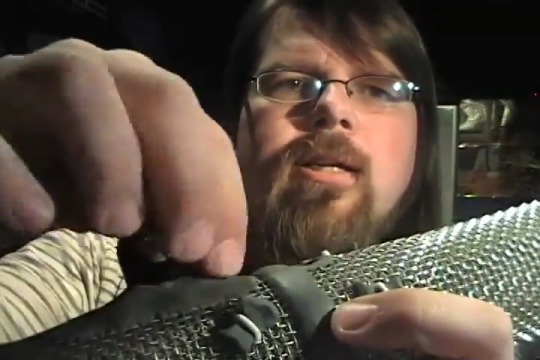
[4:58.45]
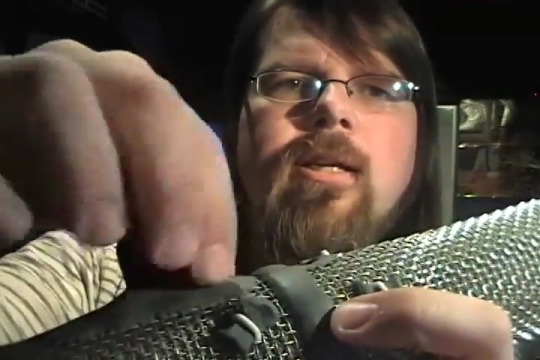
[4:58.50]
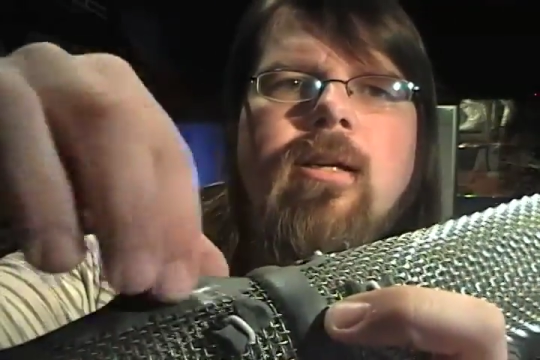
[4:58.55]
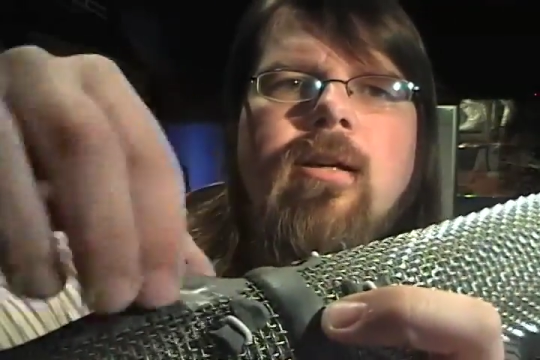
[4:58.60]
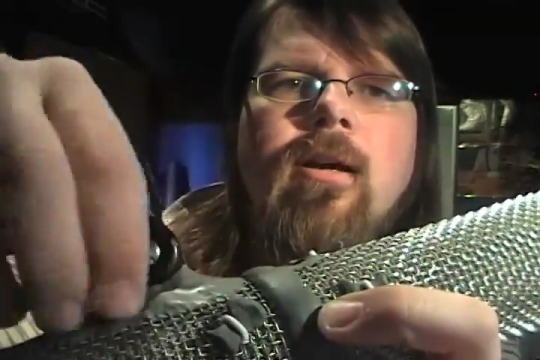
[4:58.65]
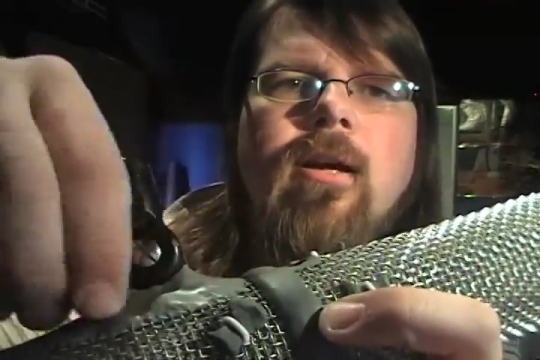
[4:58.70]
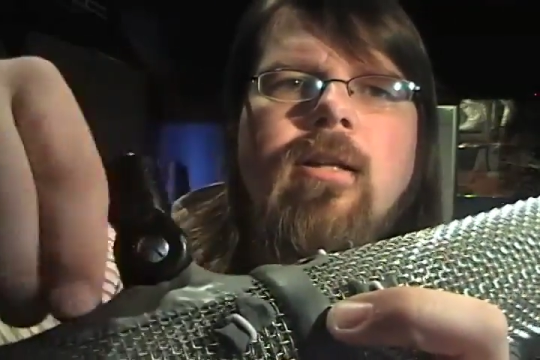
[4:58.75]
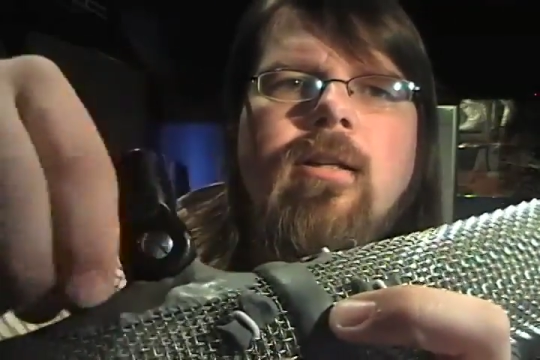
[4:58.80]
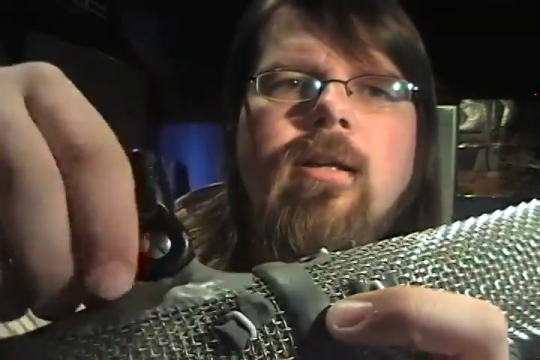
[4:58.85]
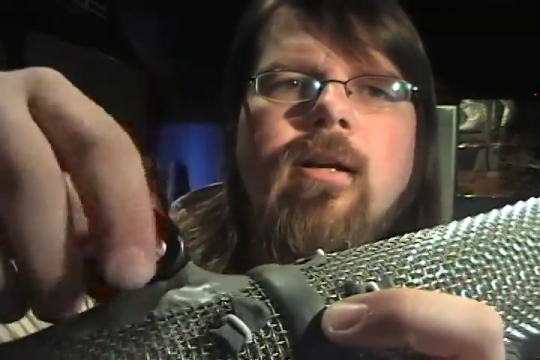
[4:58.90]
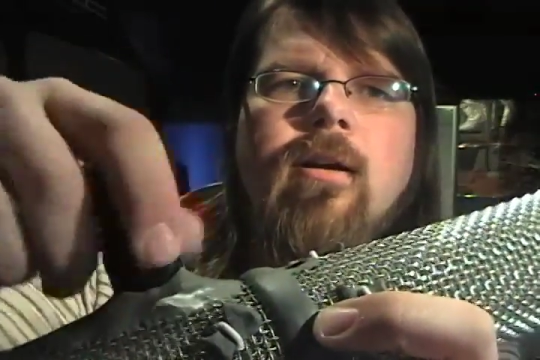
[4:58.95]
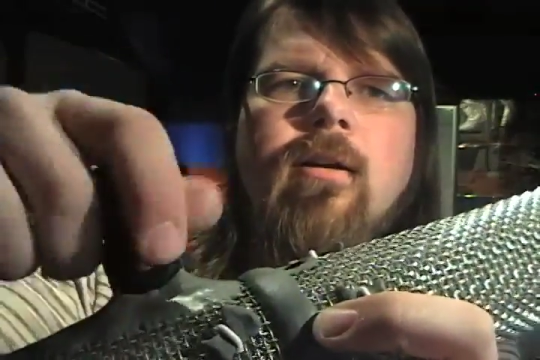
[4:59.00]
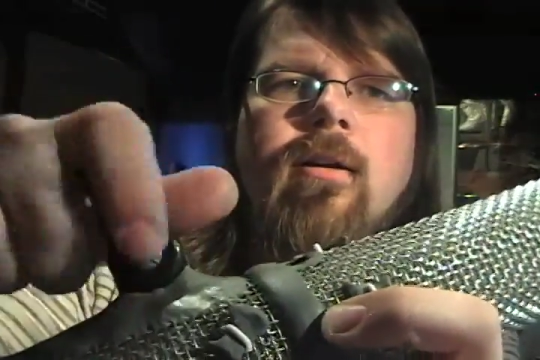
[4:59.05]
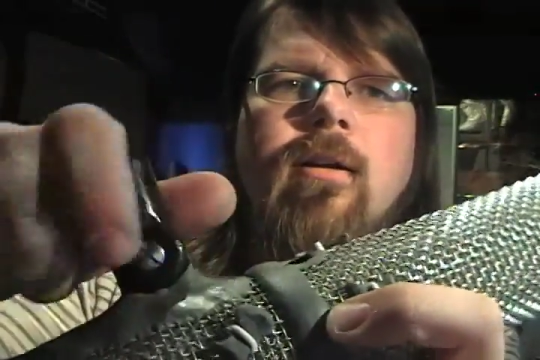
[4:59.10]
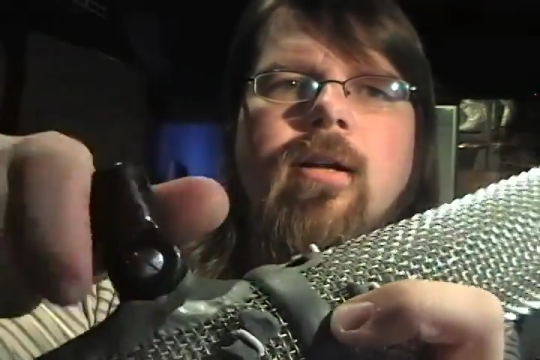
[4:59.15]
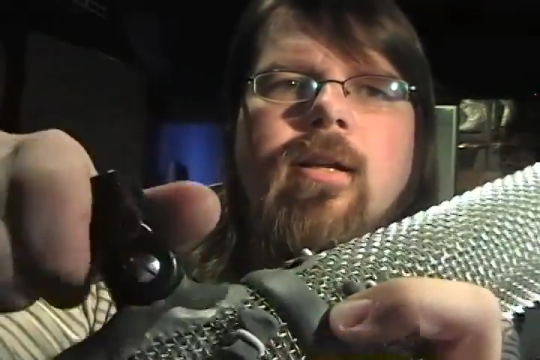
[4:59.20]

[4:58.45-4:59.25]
it on there.